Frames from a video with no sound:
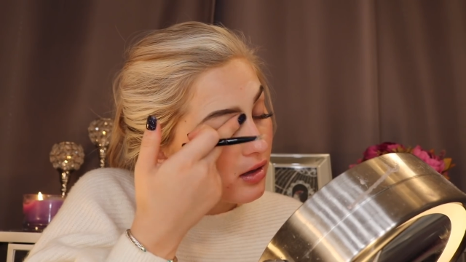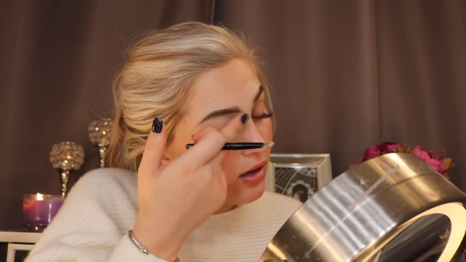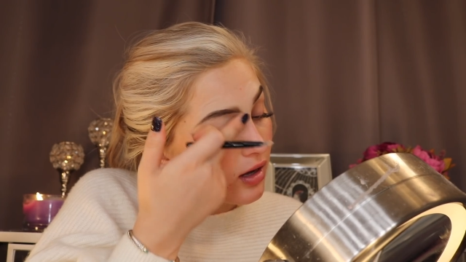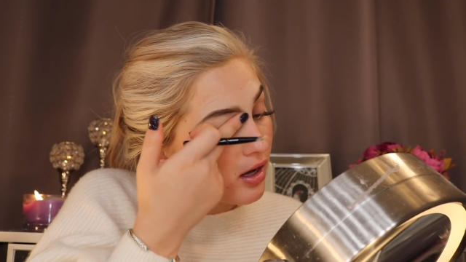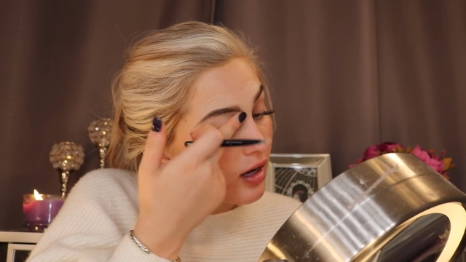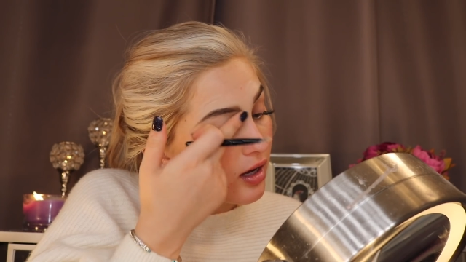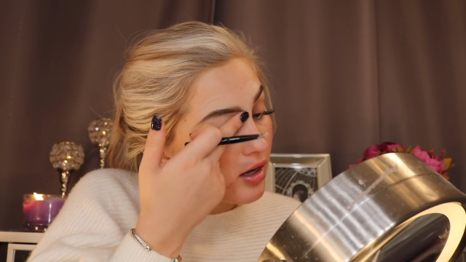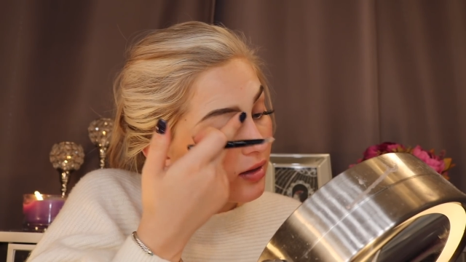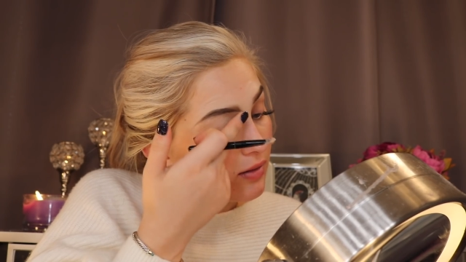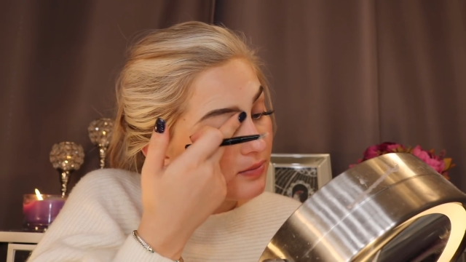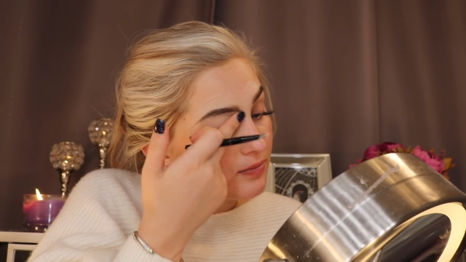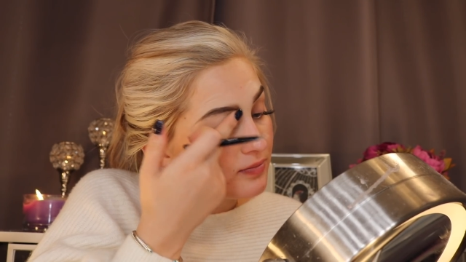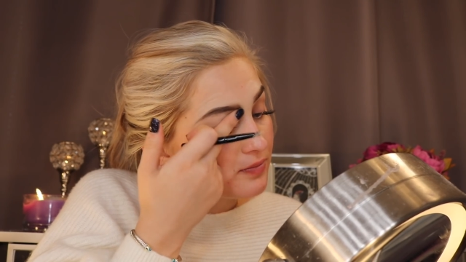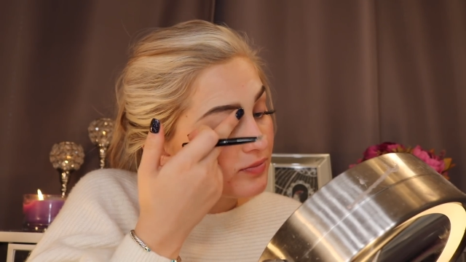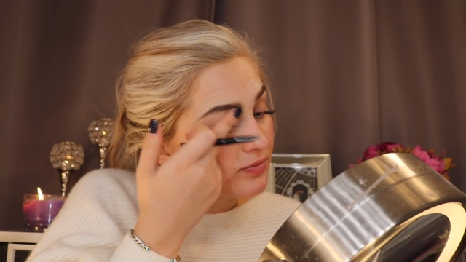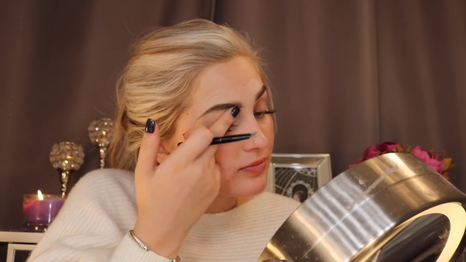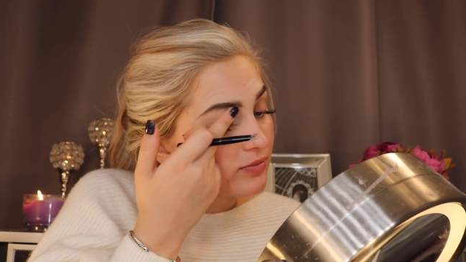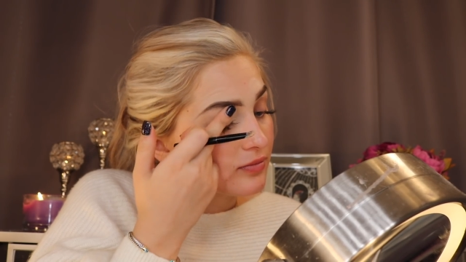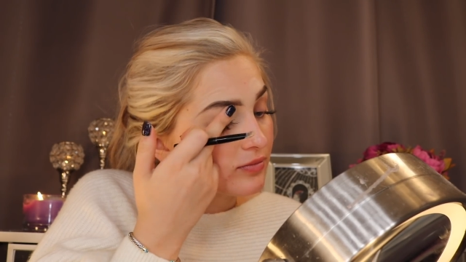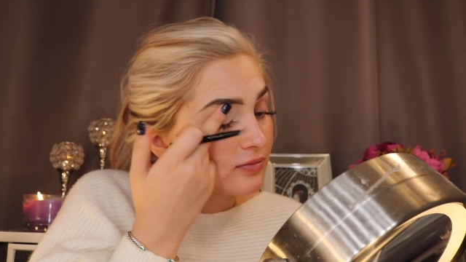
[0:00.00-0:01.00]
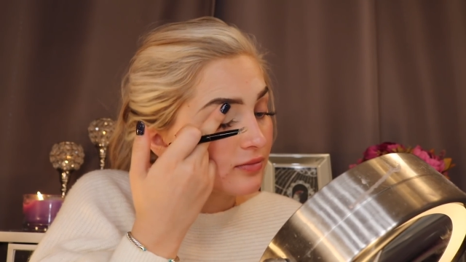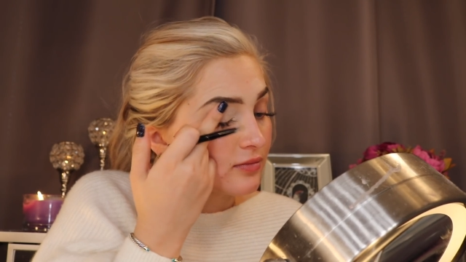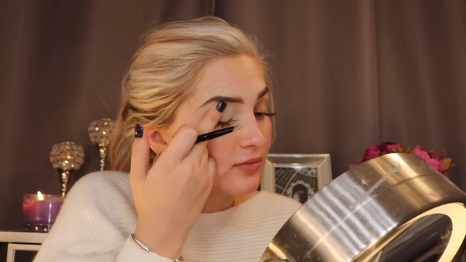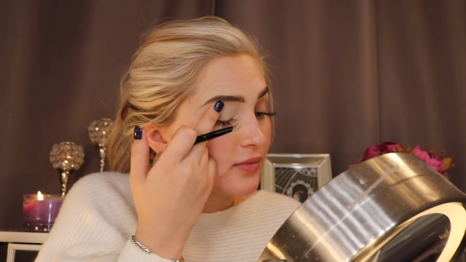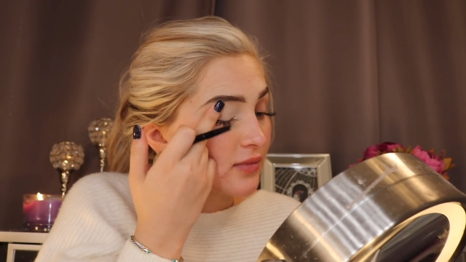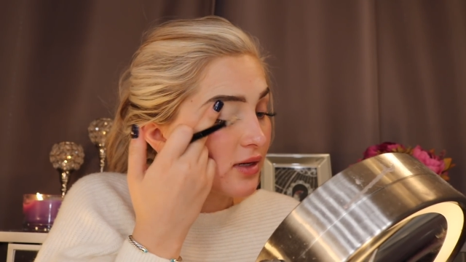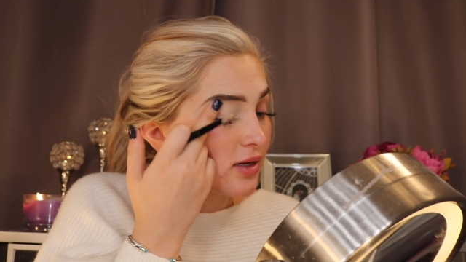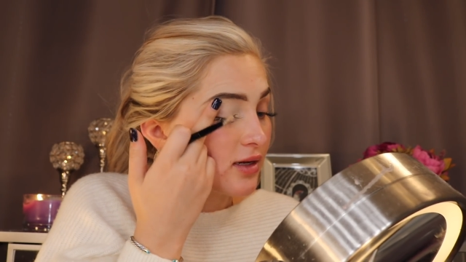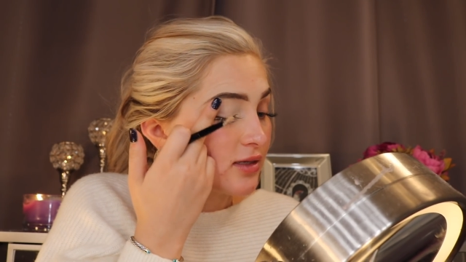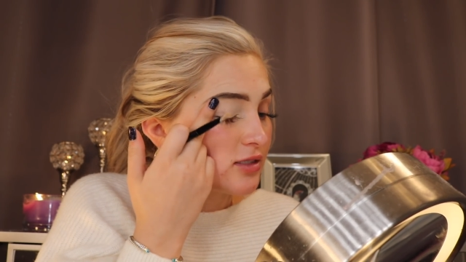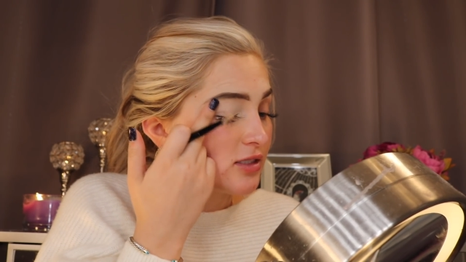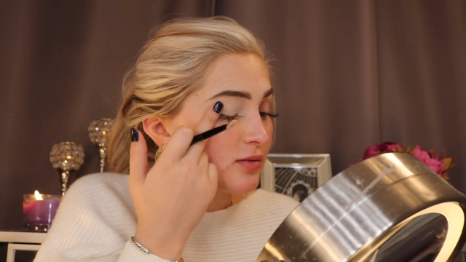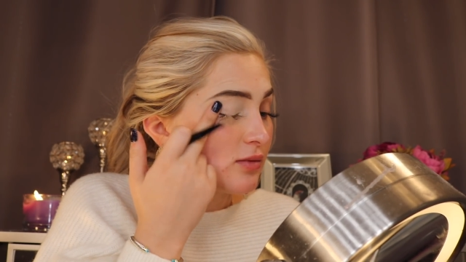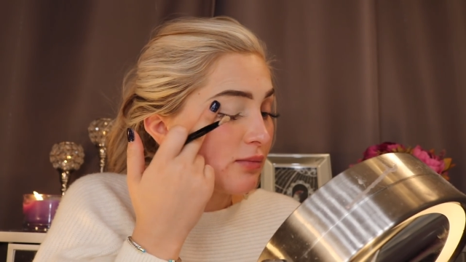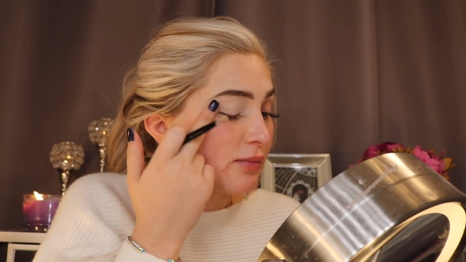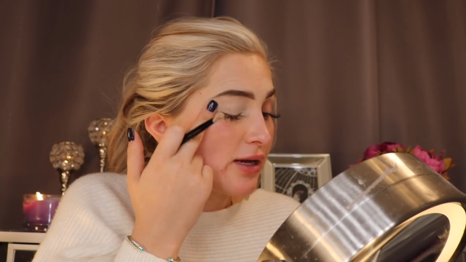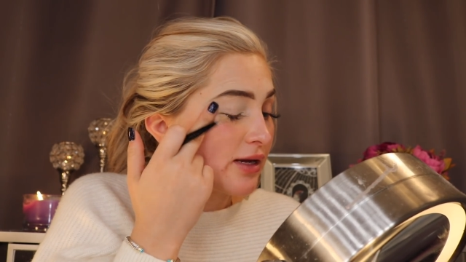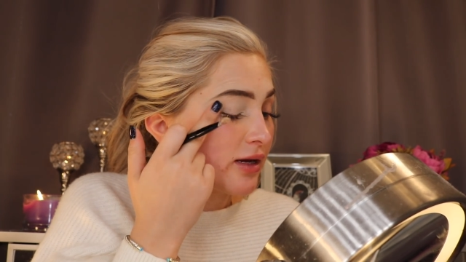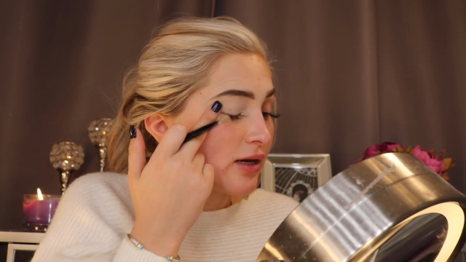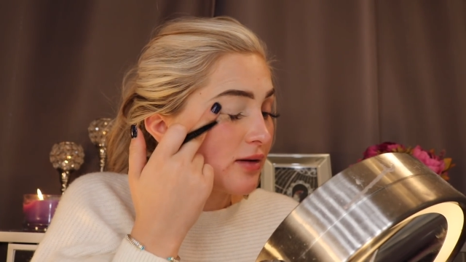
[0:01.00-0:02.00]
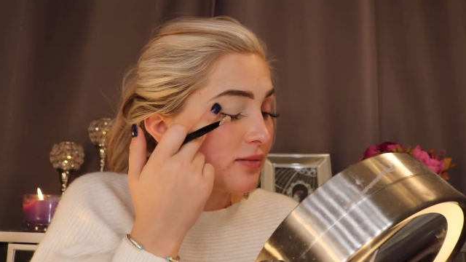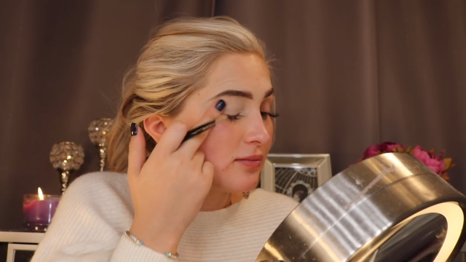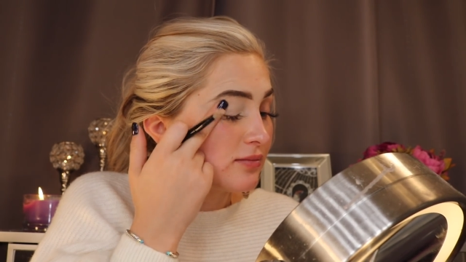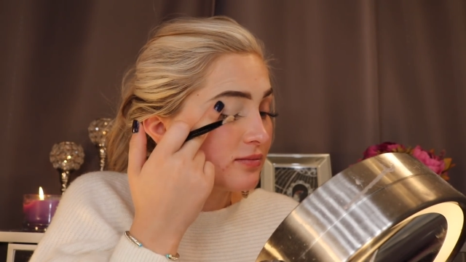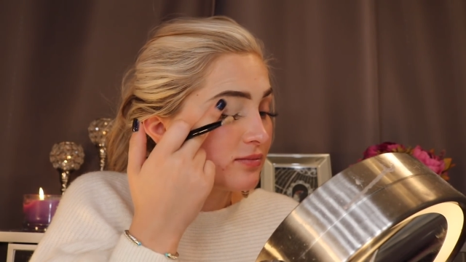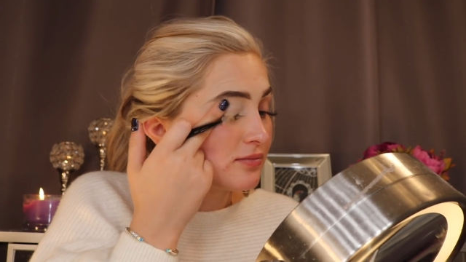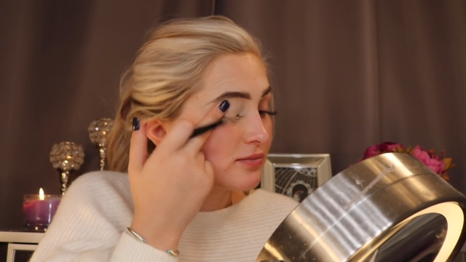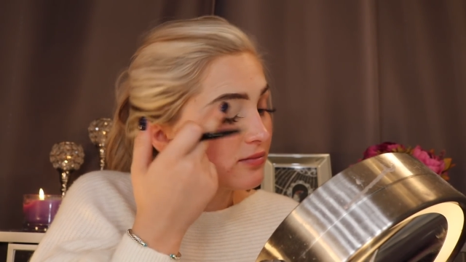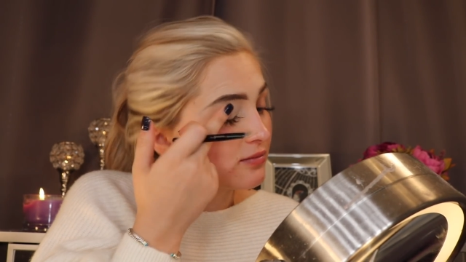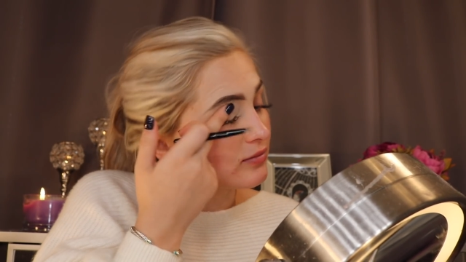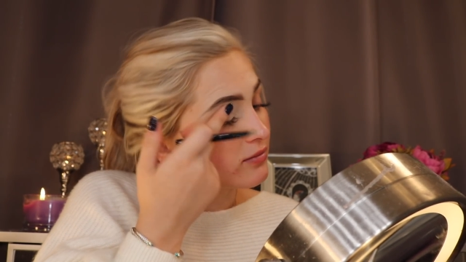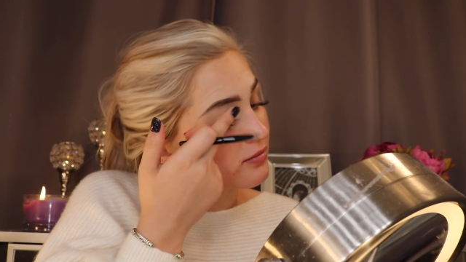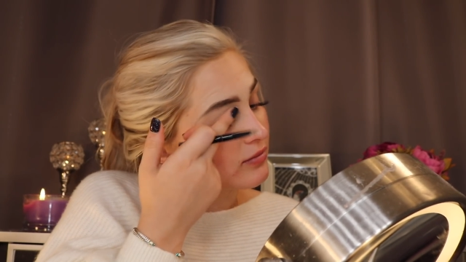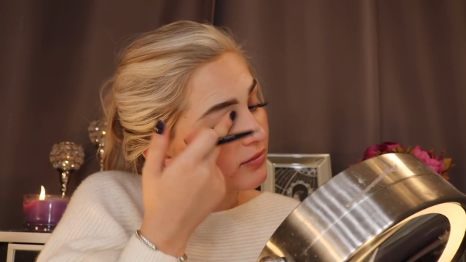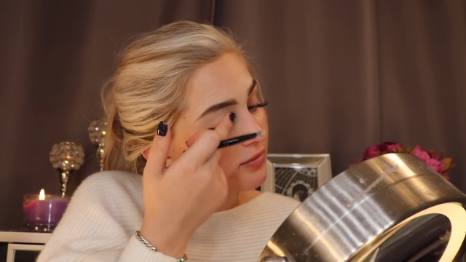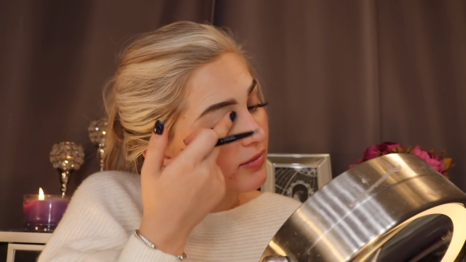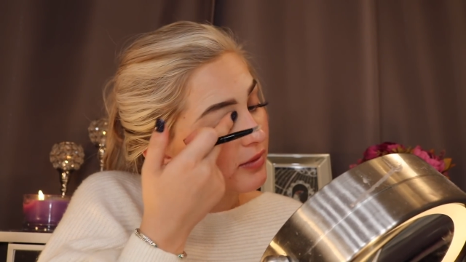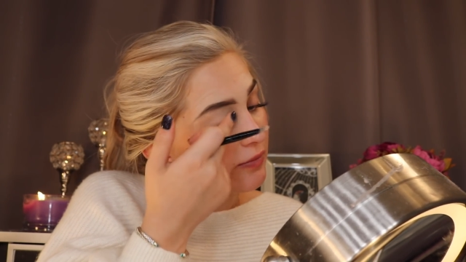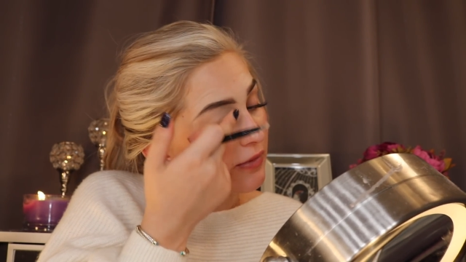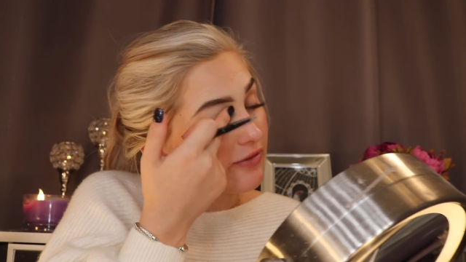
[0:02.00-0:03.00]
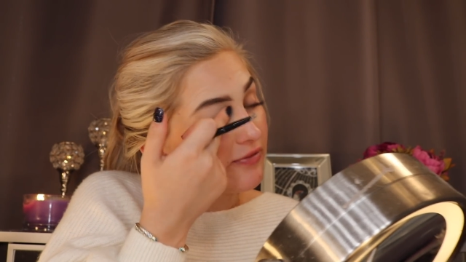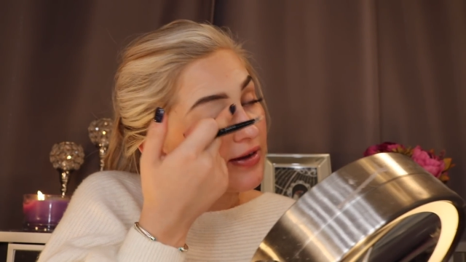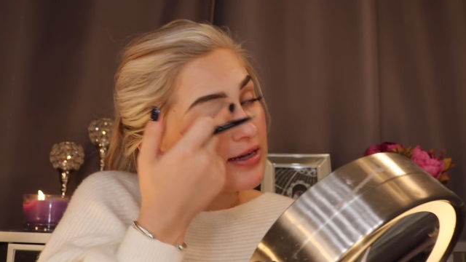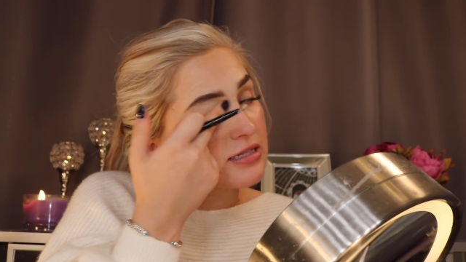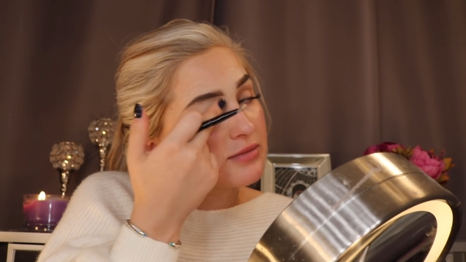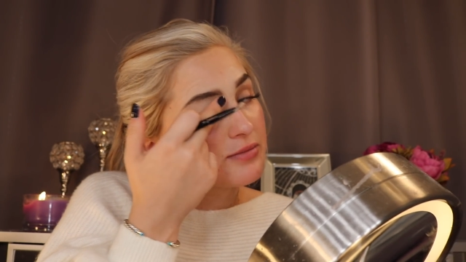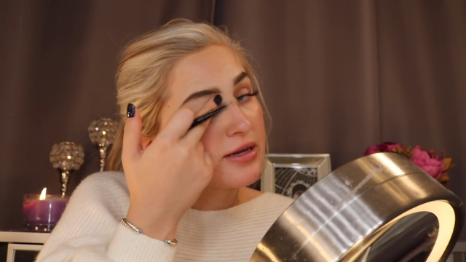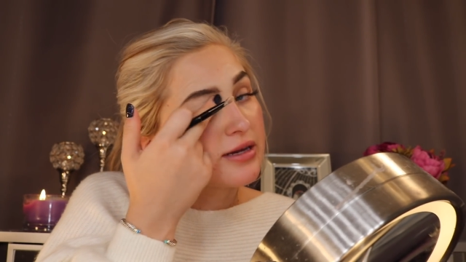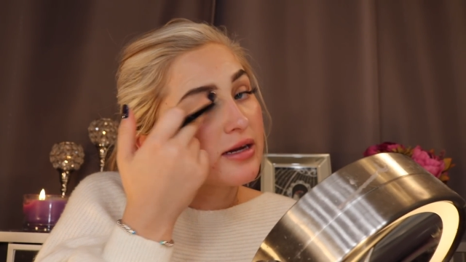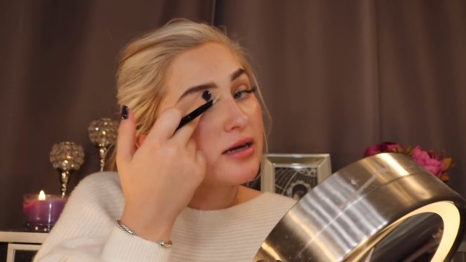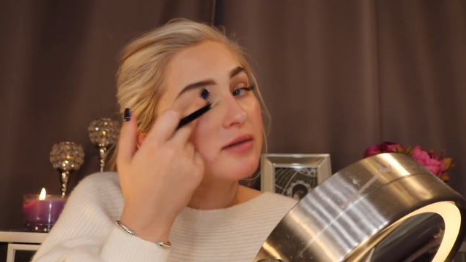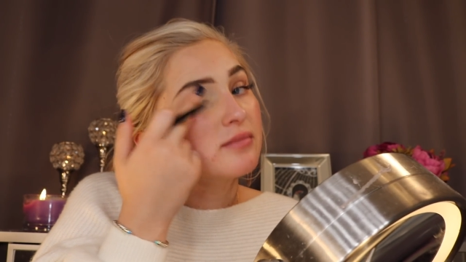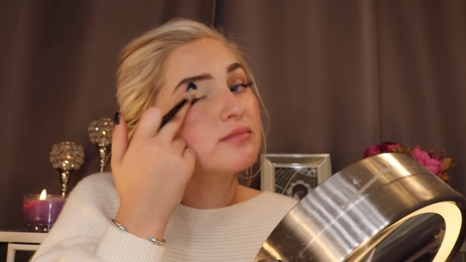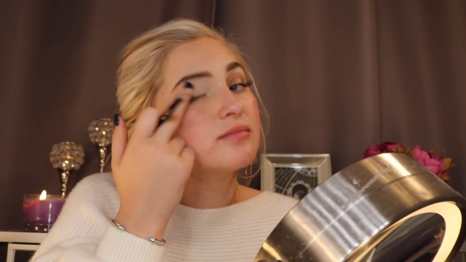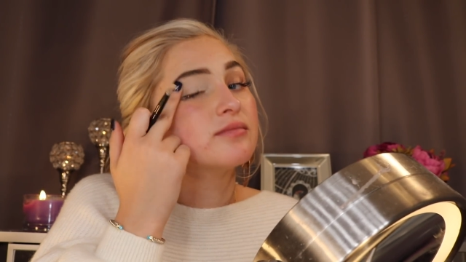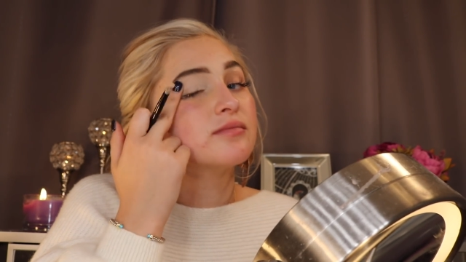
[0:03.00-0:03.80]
I do my makeup, my face makeup.